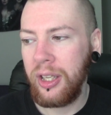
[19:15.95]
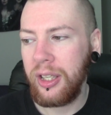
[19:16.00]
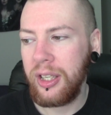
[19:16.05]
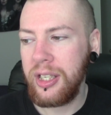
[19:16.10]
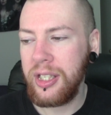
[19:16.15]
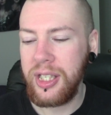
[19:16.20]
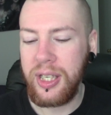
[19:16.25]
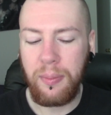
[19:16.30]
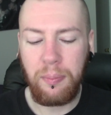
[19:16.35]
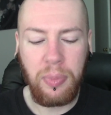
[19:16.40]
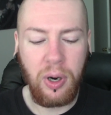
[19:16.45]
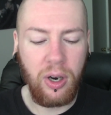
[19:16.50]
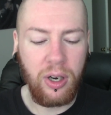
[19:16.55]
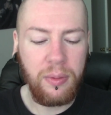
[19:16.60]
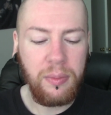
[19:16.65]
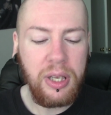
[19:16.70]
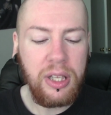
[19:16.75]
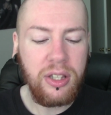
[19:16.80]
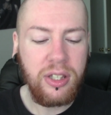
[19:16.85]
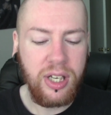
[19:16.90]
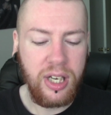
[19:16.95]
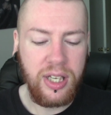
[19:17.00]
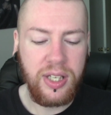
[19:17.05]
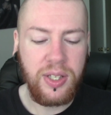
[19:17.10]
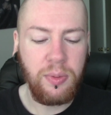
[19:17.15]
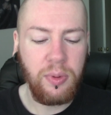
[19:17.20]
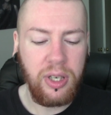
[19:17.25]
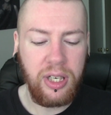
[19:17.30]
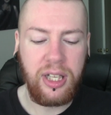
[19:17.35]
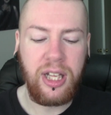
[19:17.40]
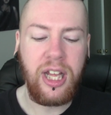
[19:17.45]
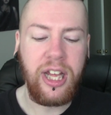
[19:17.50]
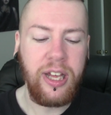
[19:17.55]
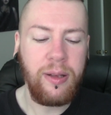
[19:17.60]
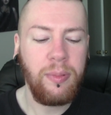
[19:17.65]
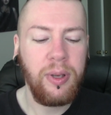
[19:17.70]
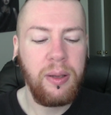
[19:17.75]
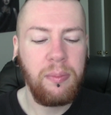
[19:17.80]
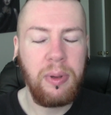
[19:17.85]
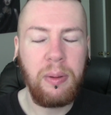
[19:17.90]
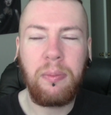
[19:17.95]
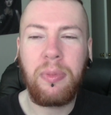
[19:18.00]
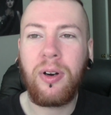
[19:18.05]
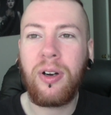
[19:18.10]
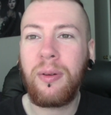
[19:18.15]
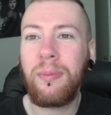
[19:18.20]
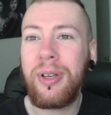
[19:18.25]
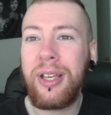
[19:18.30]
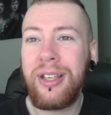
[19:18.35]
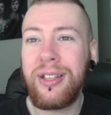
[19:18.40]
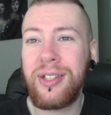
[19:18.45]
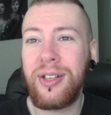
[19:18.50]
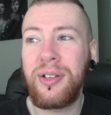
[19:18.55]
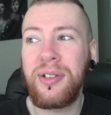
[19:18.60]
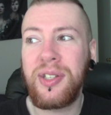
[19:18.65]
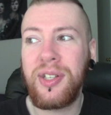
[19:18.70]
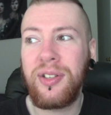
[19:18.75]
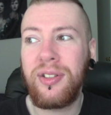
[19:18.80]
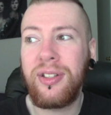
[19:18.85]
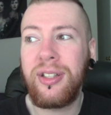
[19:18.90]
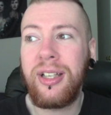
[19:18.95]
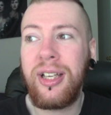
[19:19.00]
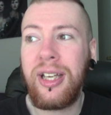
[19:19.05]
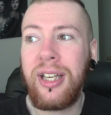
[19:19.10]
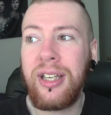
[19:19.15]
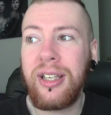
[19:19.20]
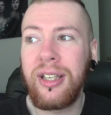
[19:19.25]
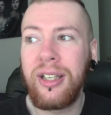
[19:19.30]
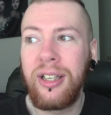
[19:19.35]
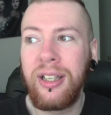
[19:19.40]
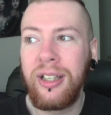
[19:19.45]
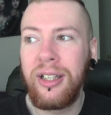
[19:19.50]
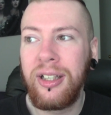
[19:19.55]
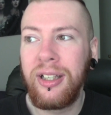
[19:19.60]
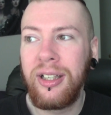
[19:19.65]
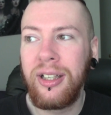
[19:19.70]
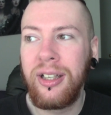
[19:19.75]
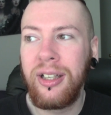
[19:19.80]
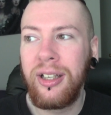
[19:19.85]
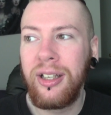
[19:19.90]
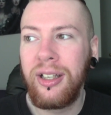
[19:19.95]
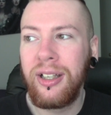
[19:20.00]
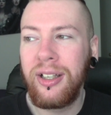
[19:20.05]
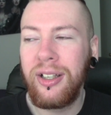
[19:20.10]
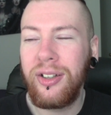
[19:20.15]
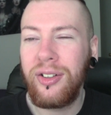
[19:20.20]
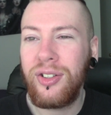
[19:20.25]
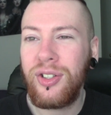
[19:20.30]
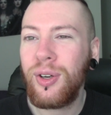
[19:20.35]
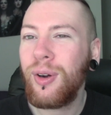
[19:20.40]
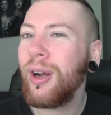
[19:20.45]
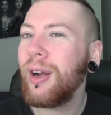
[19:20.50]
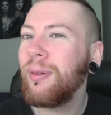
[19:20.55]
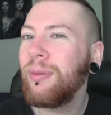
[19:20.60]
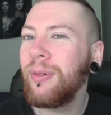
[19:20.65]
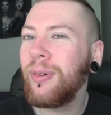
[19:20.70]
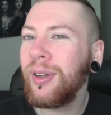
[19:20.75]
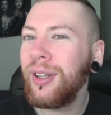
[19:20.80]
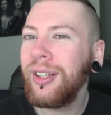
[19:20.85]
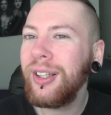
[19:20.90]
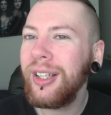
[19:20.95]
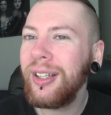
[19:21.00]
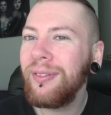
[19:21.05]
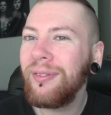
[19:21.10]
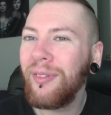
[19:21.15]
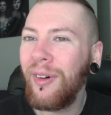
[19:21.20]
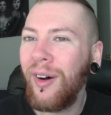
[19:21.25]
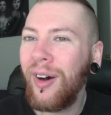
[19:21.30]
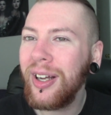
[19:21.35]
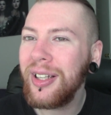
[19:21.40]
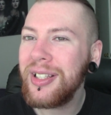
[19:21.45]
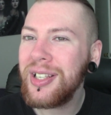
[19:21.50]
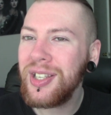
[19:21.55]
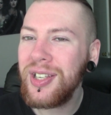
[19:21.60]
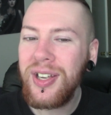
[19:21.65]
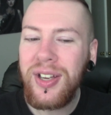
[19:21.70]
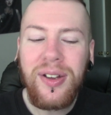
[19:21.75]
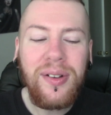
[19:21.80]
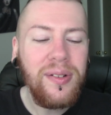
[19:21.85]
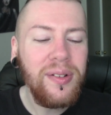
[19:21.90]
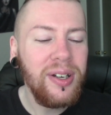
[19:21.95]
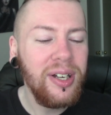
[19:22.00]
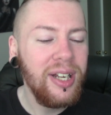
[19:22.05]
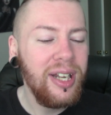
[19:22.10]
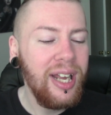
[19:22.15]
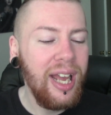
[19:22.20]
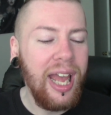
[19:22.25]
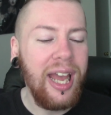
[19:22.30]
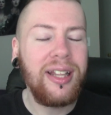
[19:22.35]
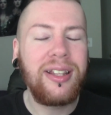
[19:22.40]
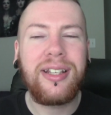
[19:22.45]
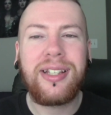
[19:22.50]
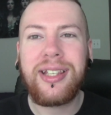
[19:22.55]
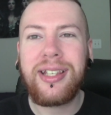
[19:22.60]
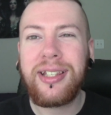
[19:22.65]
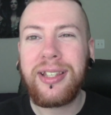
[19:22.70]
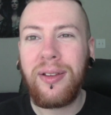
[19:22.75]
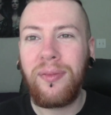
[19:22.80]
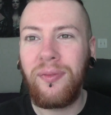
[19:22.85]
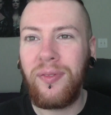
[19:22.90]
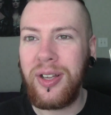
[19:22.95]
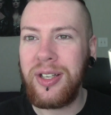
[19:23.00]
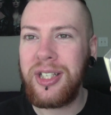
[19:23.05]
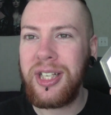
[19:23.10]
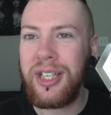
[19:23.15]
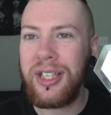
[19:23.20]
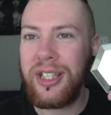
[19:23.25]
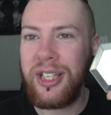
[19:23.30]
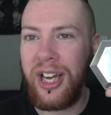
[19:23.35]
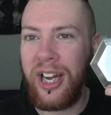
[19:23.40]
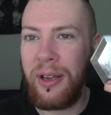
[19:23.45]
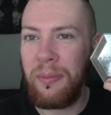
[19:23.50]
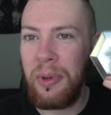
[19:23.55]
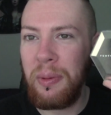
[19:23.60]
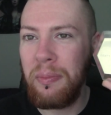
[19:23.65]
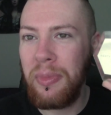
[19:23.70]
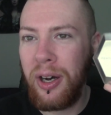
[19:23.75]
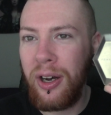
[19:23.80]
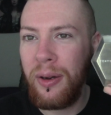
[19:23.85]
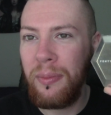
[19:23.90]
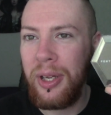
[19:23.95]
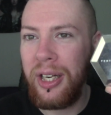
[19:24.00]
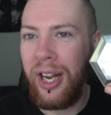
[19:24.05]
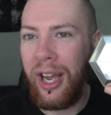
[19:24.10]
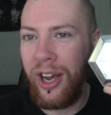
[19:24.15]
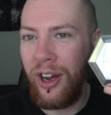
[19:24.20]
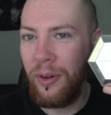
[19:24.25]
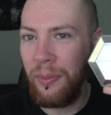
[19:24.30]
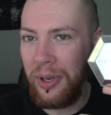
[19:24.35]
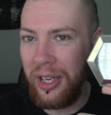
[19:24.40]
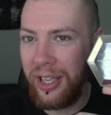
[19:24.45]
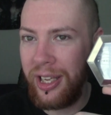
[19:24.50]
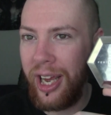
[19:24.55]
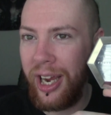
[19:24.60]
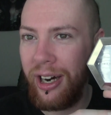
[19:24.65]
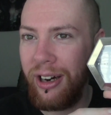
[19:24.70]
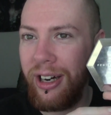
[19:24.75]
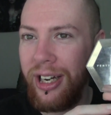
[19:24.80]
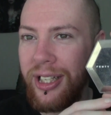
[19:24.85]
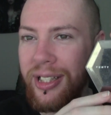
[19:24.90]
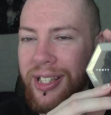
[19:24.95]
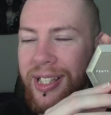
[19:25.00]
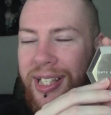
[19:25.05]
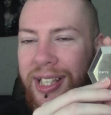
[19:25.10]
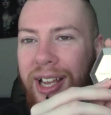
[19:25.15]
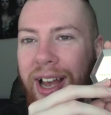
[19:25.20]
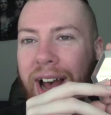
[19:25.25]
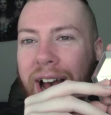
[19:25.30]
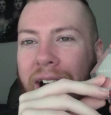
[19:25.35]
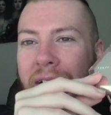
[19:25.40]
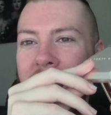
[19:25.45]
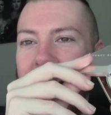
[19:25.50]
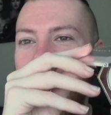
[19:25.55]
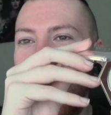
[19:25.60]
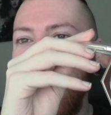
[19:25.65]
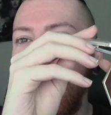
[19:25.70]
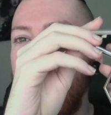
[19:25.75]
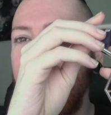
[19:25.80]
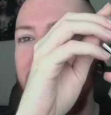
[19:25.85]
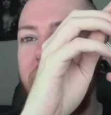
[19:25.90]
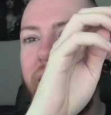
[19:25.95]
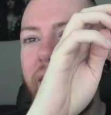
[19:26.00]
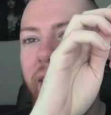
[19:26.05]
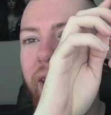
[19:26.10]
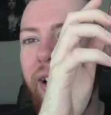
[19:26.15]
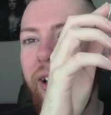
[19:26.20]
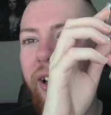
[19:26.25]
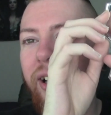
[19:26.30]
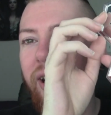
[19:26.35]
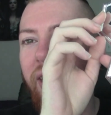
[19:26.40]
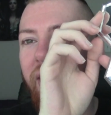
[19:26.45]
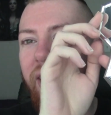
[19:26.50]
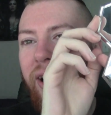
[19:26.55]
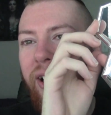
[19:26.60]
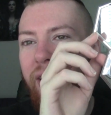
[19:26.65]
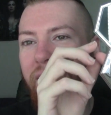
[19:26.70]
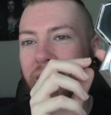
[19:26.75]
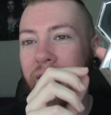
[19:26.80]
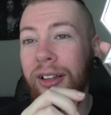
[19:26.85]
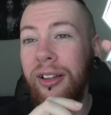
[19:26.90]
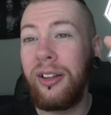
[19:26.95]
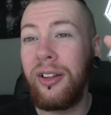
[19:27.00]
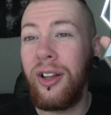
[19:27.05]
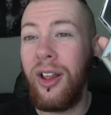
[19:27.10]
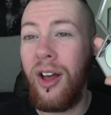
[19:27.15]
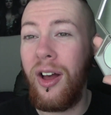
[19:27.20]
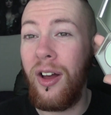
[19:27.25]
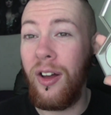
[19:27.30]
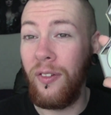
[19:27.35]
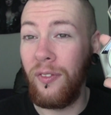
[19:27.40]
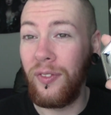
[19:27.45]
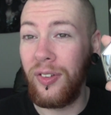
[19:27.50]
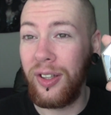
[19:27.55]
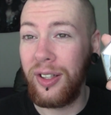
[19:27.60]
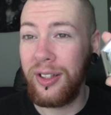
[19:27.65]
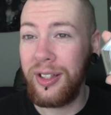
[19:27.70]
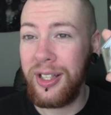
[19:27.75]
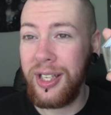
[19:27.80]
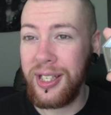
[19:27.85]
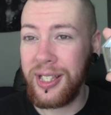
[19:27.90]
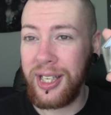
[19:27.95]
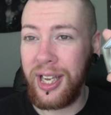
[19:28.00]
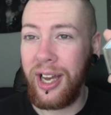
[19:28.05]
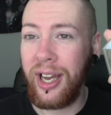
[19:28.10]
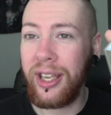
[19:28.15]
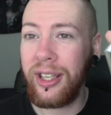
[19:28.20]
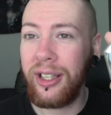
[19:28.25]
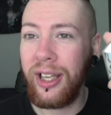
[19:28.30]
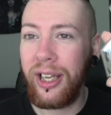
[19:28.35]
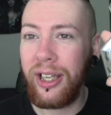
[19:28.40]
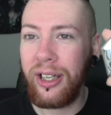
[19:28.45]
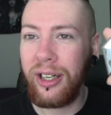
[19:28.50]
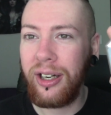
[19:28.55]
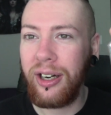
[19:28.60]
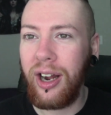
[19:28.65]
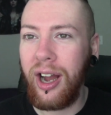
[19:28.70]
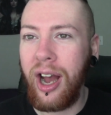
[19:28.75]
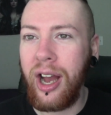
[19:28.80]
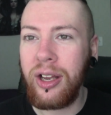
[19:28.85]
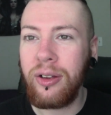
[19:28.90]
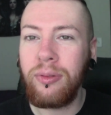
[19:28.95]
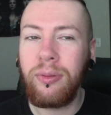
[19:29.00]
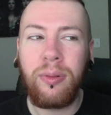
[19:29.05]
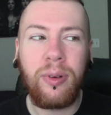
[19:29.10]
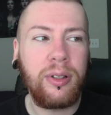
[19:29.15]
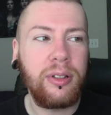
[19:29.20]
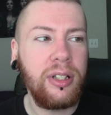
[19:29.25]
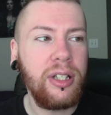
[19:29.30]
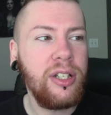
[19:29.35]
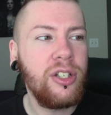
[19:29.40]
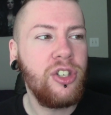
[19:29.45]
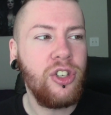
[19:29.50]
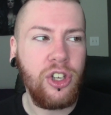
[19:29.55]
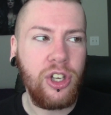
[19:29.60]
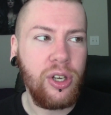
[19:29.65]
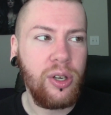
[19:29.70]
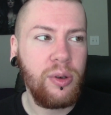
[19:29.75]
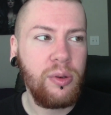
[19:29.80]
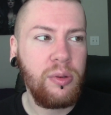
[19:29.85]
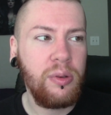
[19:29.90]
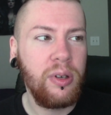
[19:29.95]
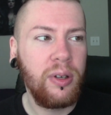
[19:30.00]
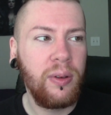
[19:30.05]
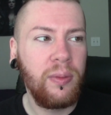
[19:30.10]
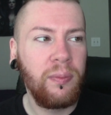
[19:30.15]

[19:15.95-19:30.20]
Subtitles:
because part of me does want to keep it, but part of me is also like, do I really want to? And this is the Fenty Diamond Bomb in How Many Carats. I love this highlighter. I really do.